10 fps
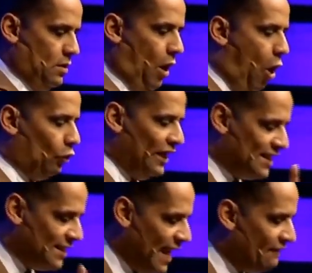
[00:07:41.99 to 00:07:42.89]
Only
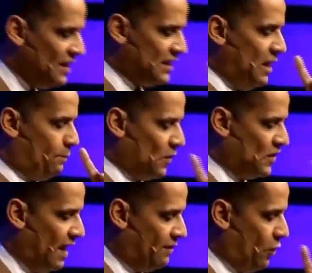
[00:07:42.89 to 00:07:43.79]

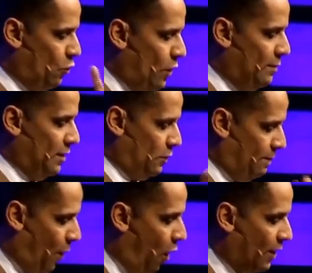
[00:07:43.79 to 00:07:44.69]
17% of the women
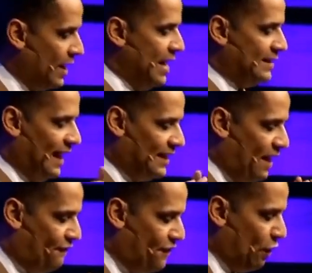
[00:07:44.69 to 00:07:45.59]
report that they
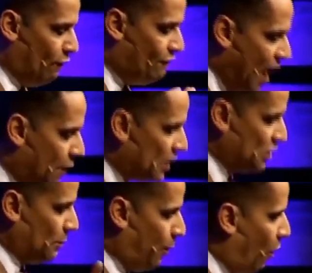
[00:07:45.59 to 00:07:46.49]
feel very
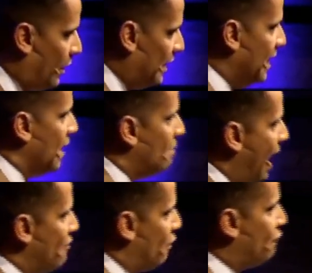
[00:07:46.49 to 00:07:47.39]
supported by
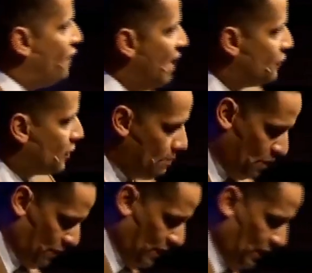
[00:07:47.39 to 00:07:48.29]
their faith
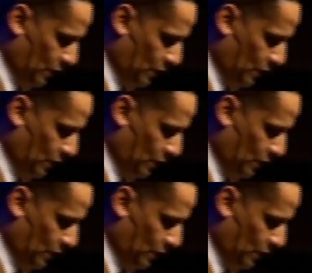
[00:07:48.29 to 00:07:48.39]
community.